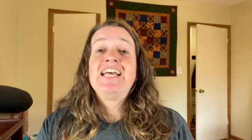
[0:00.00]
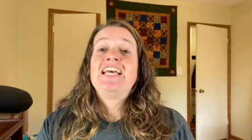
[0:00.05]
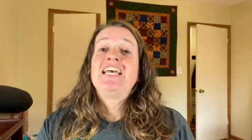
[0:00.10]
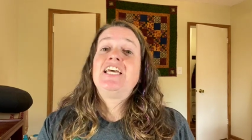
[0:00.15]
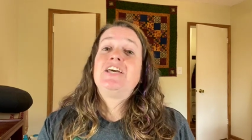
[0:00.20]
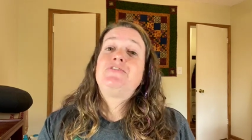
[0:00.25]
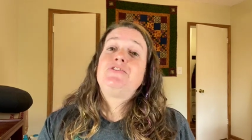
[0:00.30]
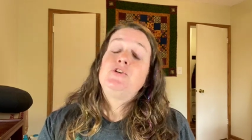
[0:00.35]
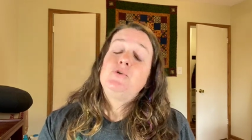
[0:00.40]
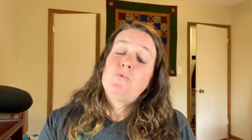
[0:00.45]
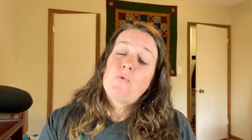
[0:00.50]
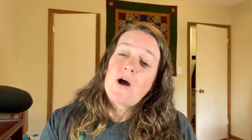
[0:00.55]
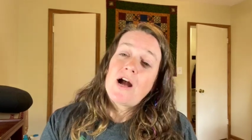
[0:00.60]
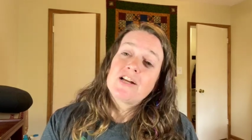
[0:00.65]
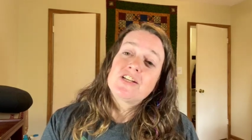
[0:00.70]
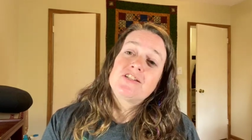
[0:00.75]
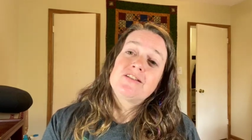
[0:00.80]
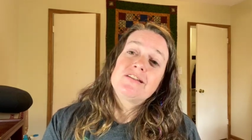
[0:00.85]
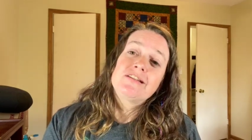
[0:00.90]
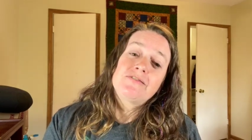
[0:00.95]
If you
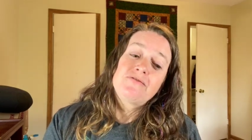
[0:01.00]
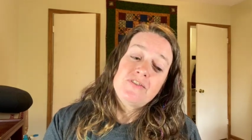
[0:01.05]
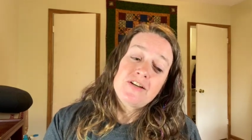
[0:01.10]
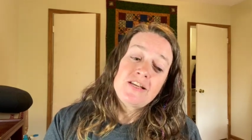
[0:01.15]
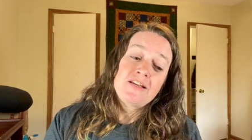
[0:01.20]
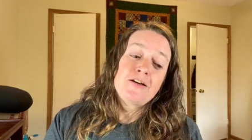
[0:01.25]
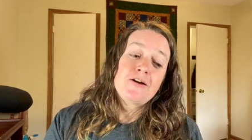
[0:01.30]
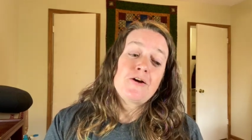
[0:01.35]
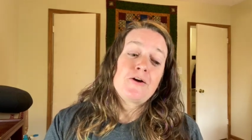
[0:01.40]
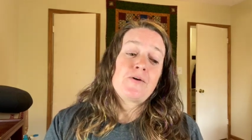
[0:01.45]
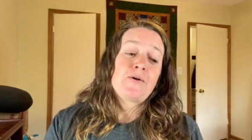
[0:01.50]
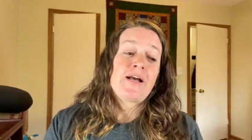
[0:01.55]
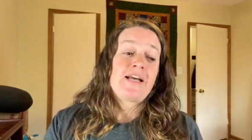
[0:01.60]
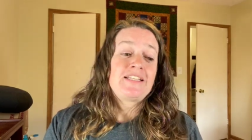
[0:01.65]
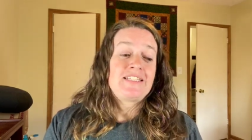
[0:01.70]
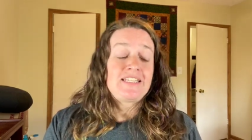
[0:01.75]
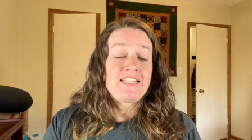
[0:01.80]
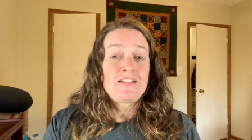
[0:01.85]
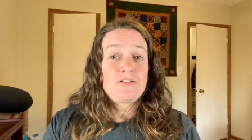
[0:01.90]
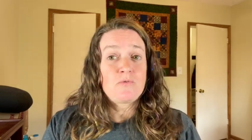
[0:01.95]
watch this video
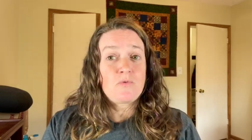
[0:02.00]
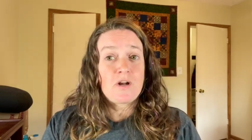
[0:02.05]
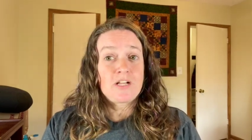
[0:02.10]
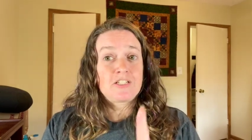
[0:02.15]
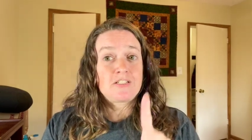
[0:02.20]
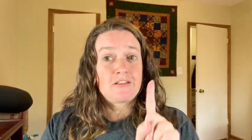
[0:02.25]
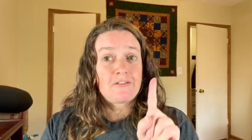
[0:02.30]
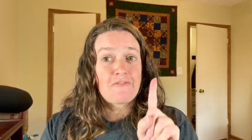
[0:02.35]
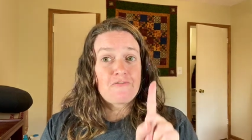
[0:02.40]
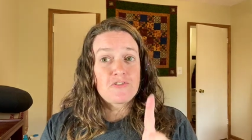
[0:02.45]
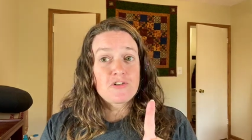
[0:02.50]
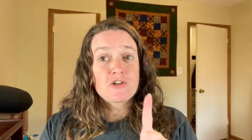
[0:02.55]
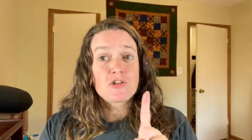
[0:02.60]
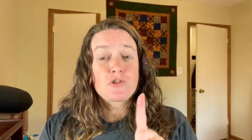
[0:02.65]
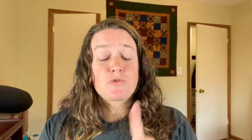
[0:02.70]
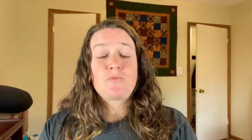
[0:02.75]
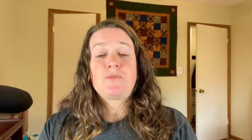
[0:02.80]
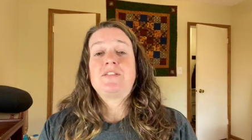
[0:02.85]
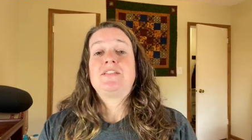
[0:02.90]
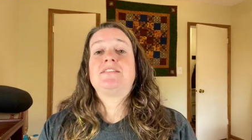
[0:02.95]
and didn't watch the
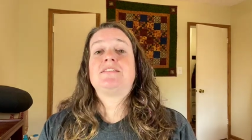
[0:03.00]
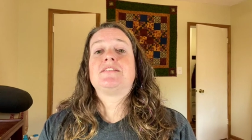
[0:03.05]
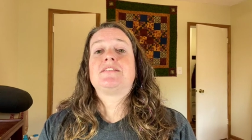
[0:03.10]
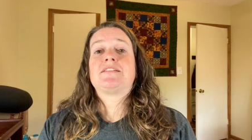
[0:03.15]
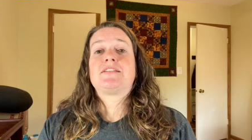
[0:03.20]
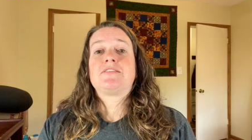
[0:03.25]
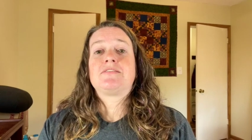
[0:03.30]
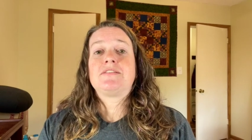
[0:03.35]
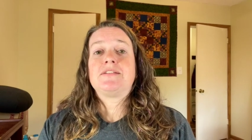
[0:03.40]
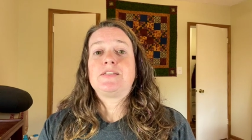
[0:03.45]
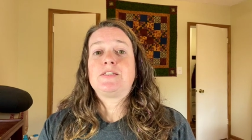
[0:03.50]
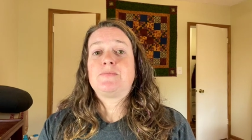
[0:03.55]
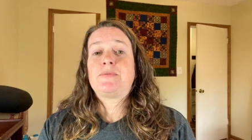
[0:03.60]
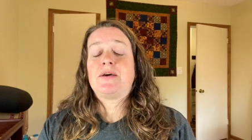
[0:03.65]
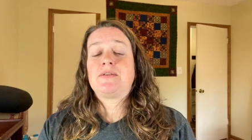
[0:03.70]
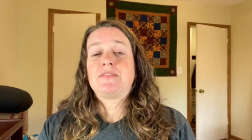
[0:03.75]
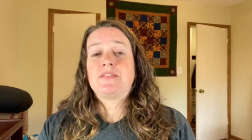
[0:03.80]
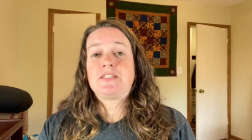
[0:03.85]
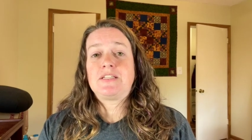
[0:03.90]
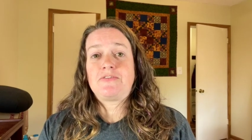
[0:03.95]
first one in the series
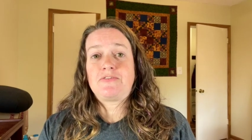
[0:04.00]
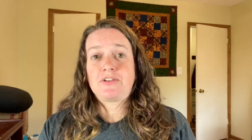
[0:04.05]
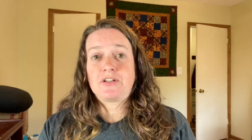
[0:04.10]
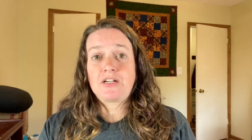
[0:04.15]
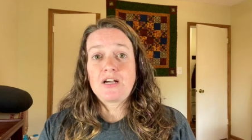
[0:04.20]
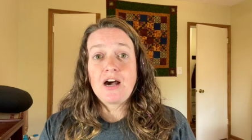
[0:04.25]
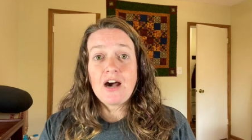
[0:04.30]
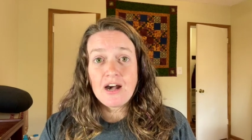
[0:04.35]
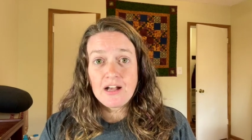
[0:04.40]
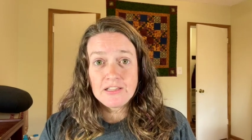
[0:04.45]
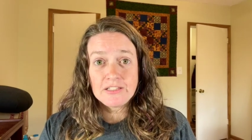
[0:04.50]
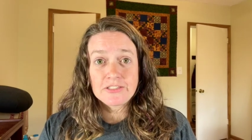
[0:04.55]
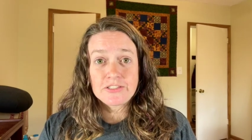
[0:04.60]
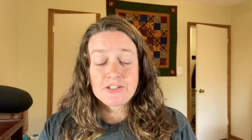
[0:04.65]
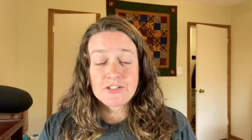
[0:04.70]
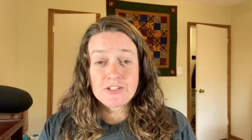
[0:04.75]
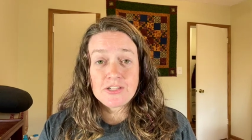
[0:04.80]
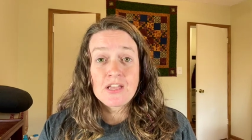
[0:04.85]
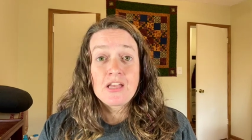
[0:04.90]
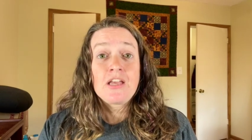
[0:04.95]
about the different
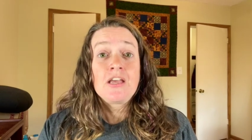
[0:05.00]
collars,